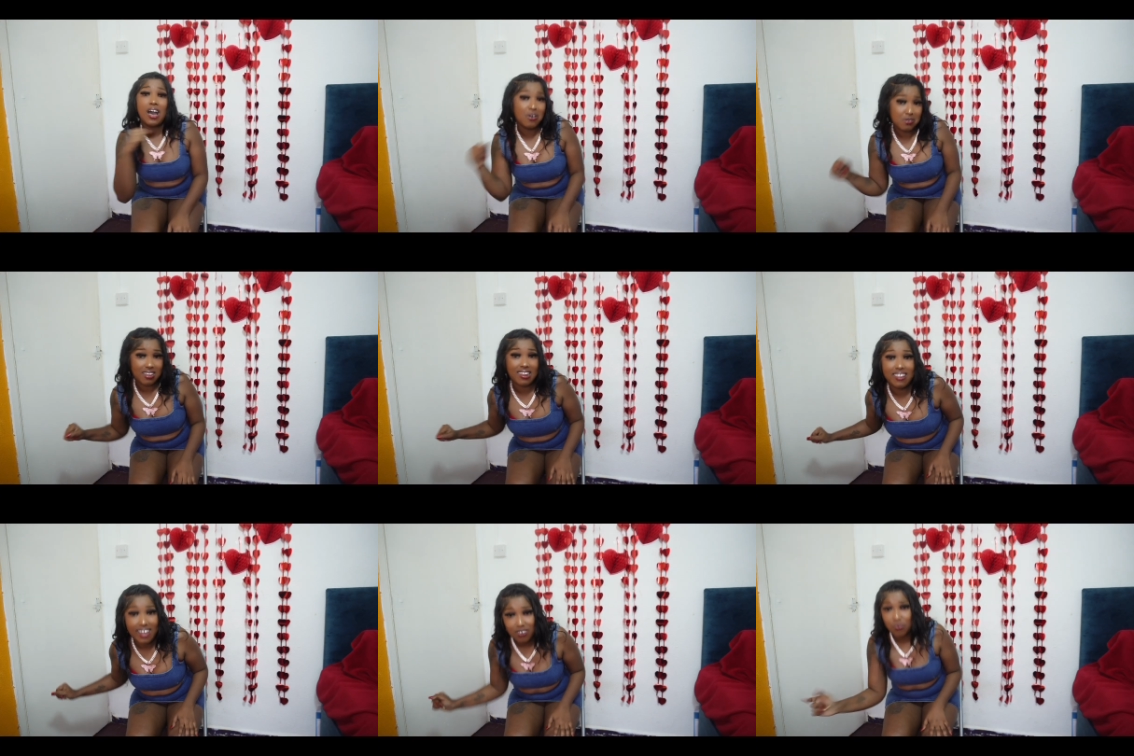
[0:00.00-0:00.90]
house
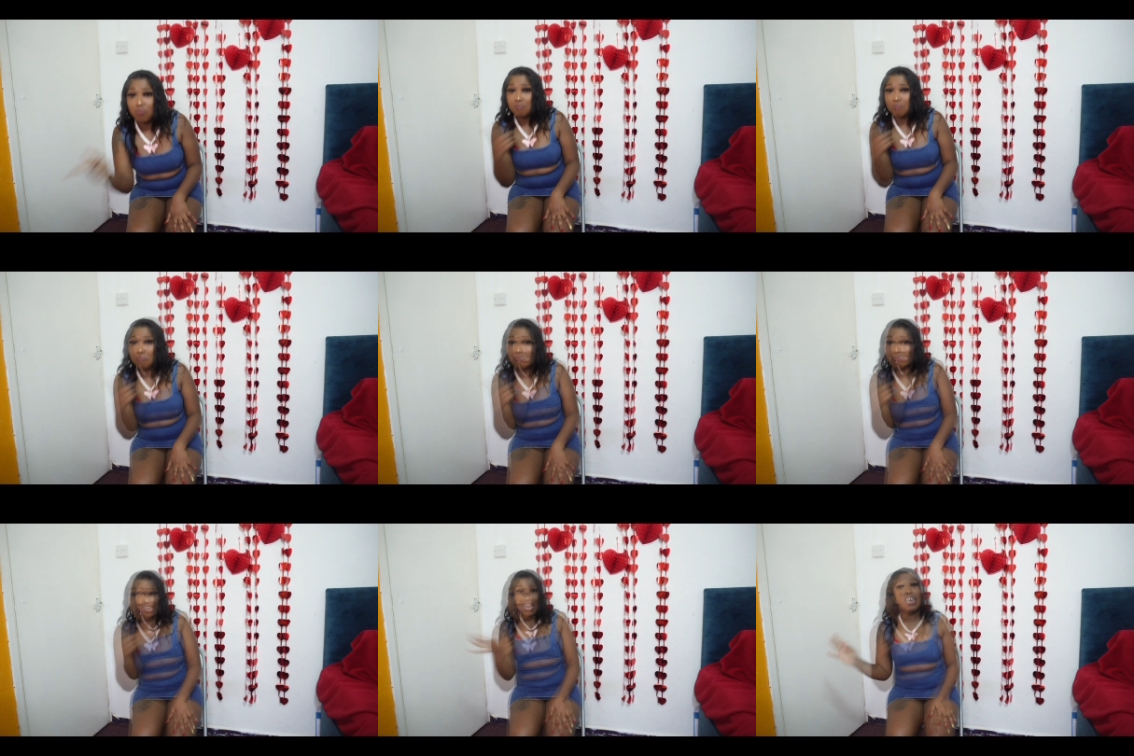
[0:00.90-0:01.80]
and land. Who me?
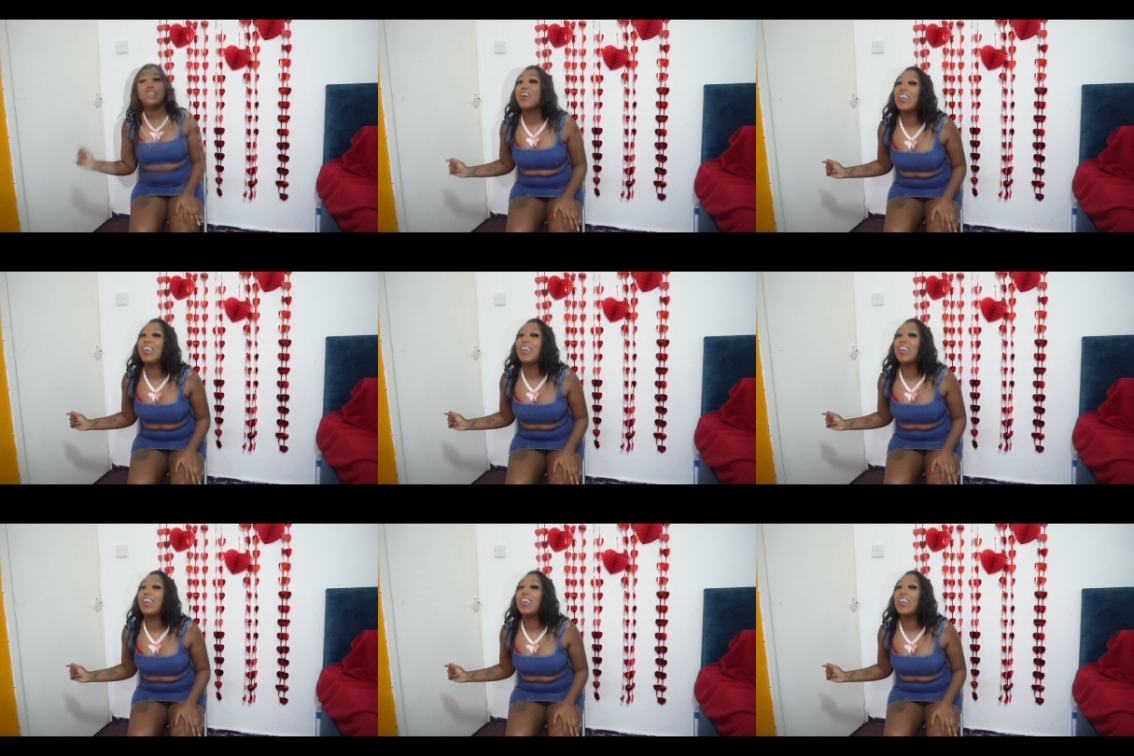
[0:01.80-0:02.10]
I do,